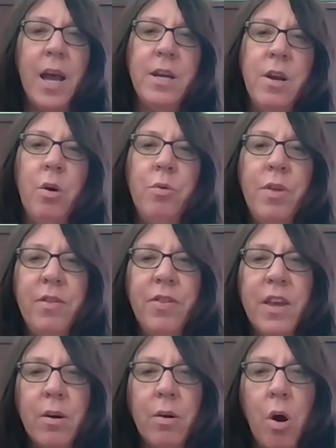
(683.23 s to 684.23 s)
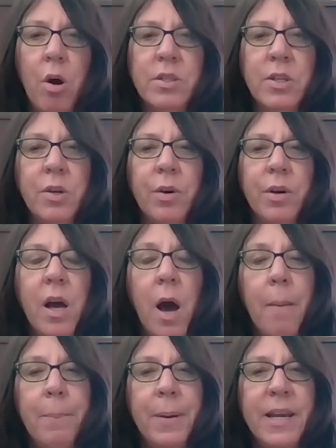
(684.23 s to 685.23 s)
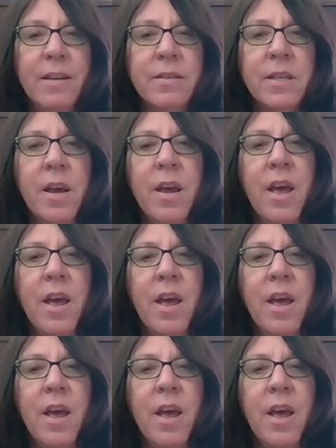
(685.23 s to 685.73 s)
I know that there are certain companies